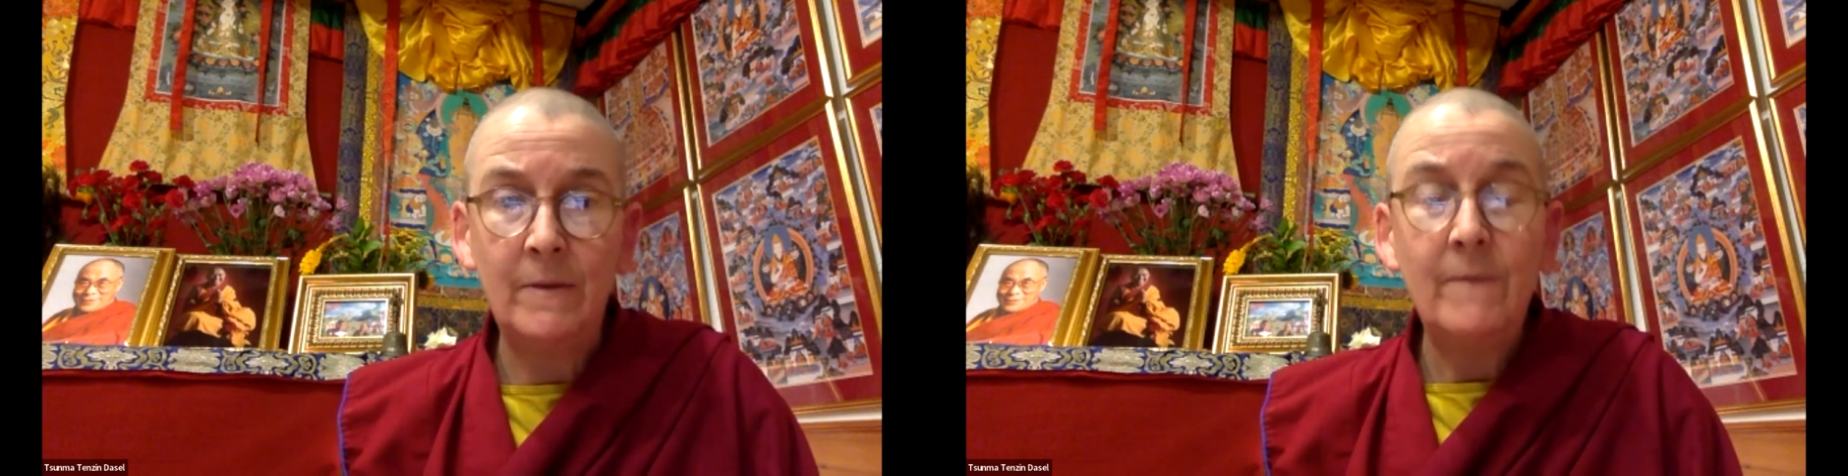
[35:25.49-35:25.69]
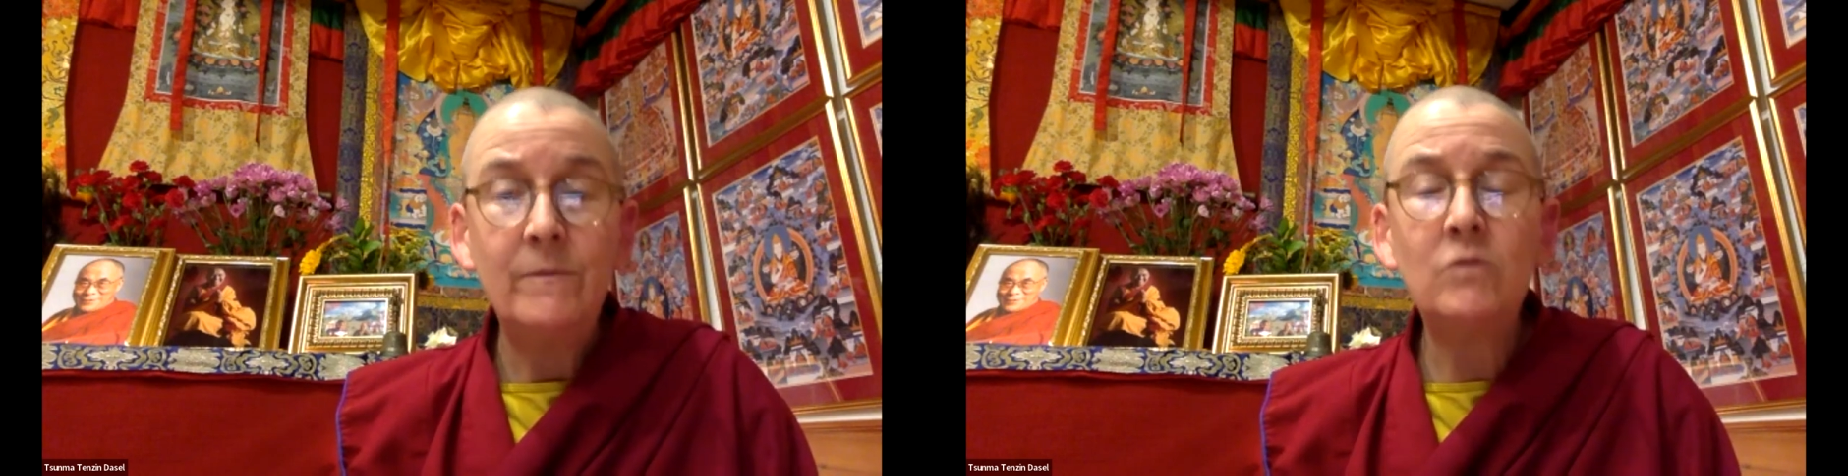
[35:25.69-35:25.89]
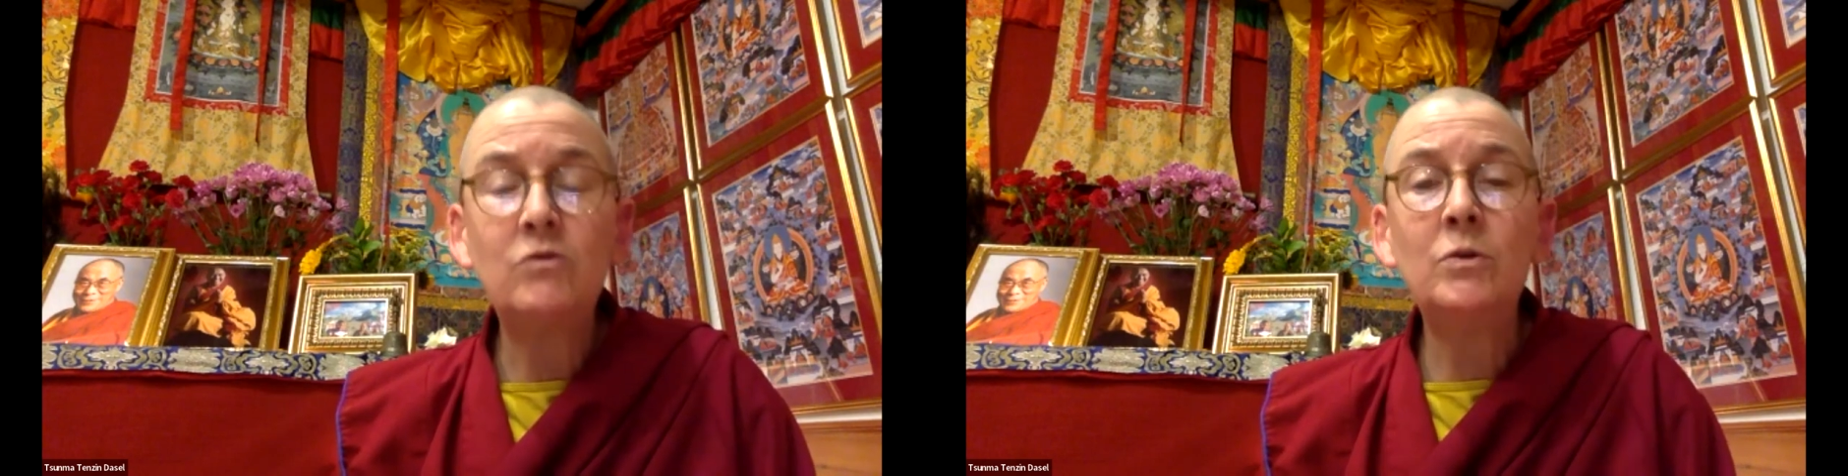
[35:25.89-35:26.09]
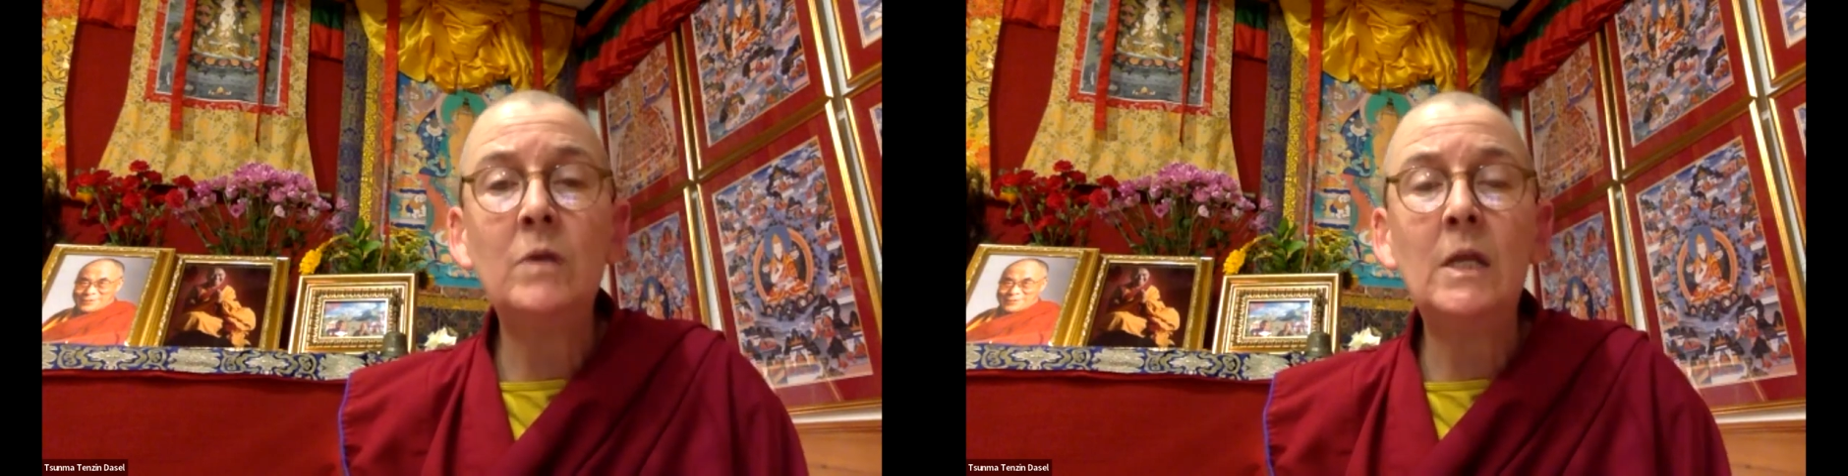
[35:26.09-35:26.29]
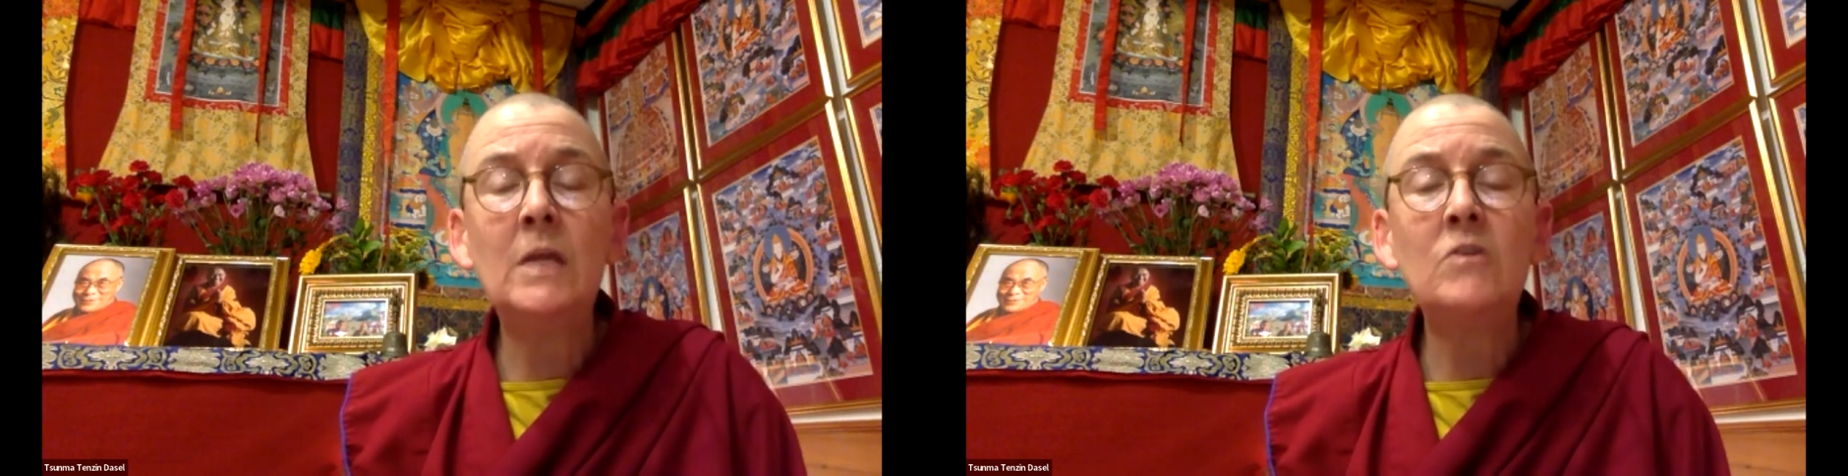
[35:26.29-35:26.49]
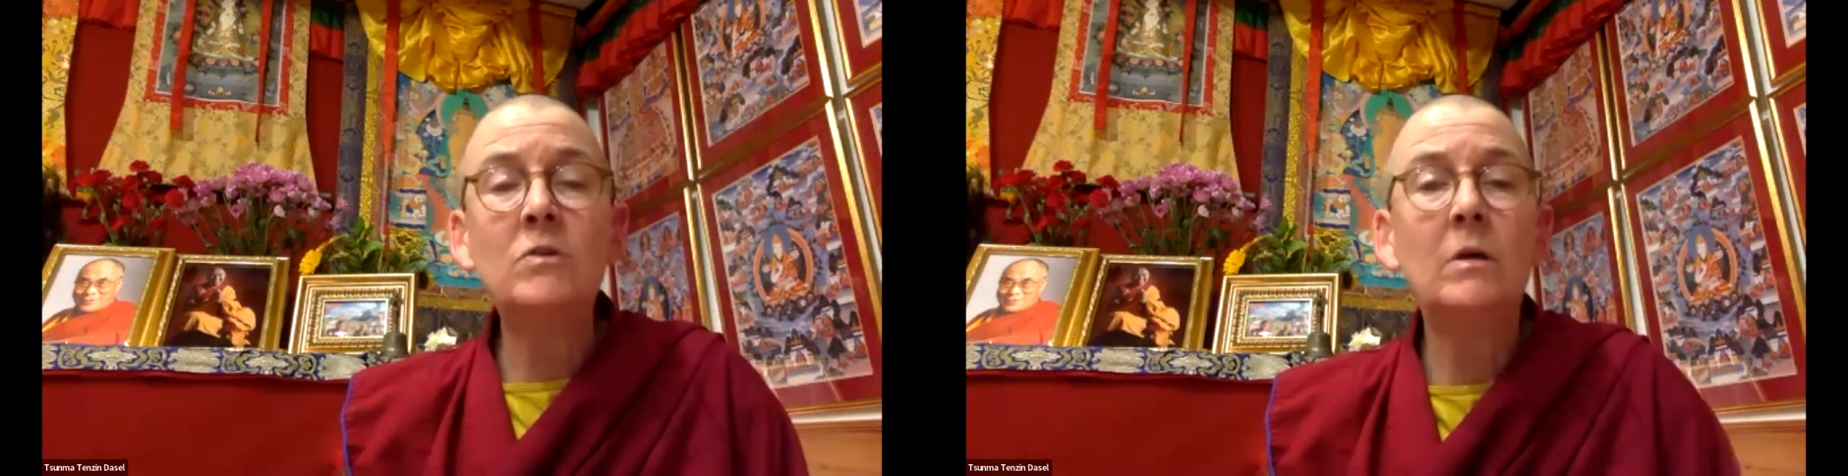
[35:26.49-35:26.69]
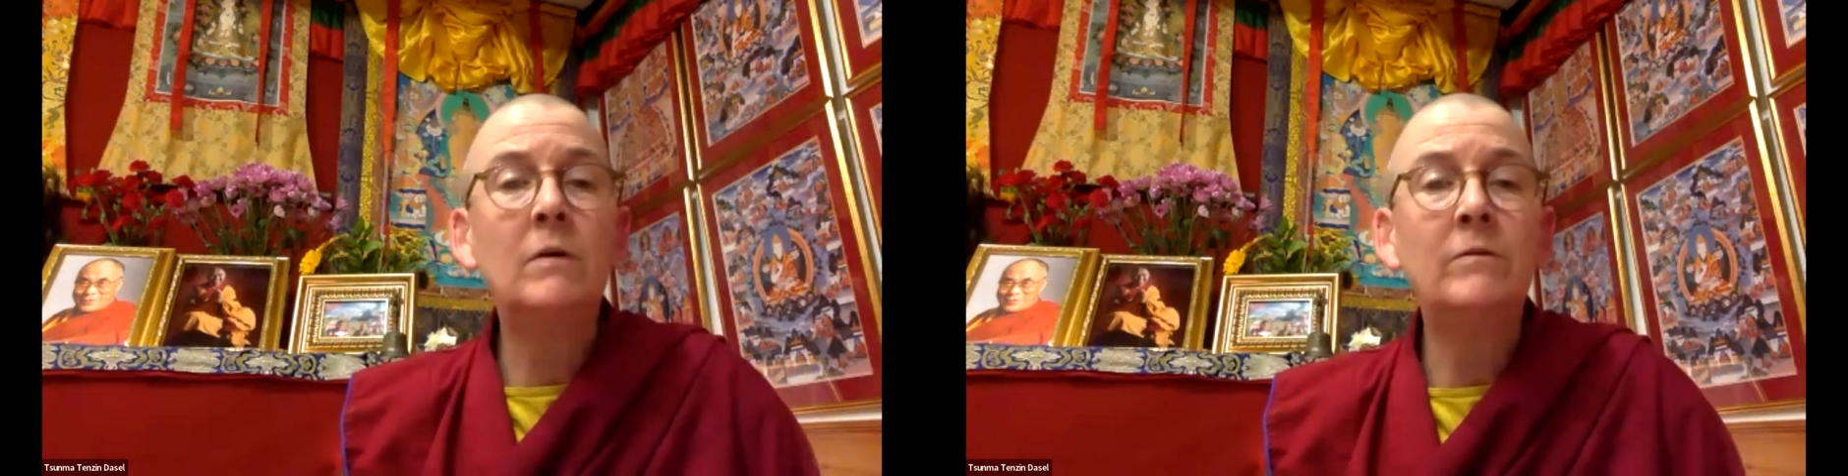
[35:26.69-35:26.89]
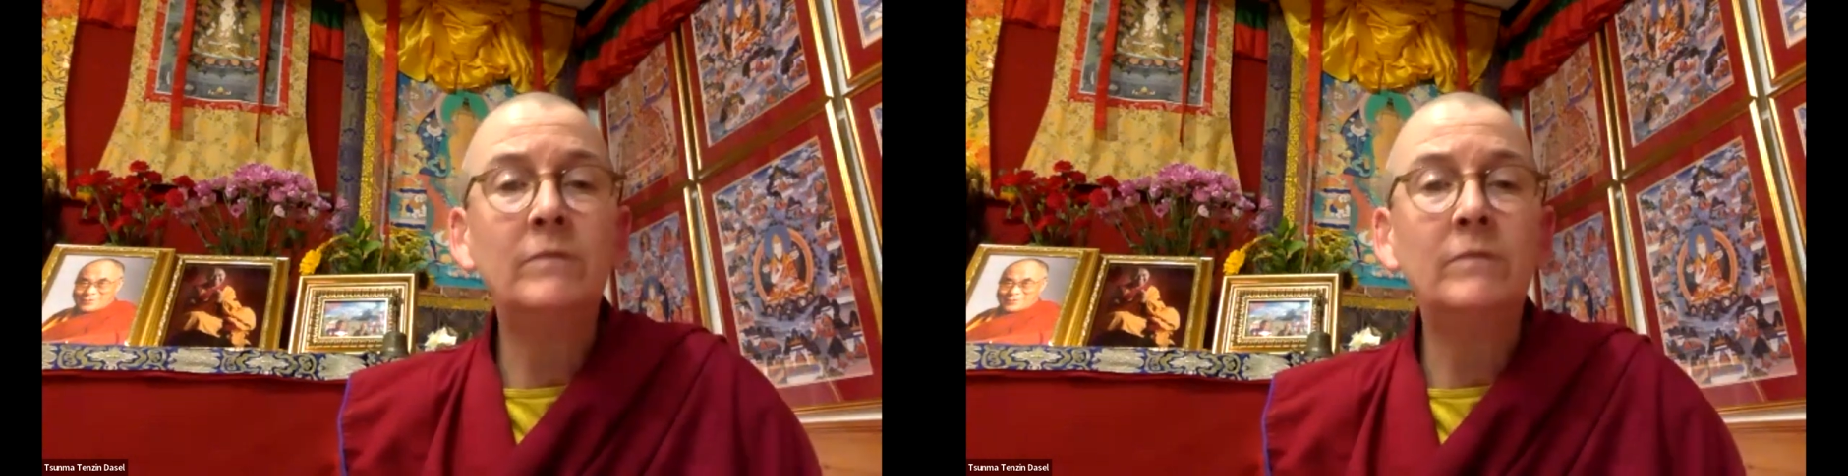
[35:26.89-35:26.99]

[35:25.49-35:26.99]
the true nature of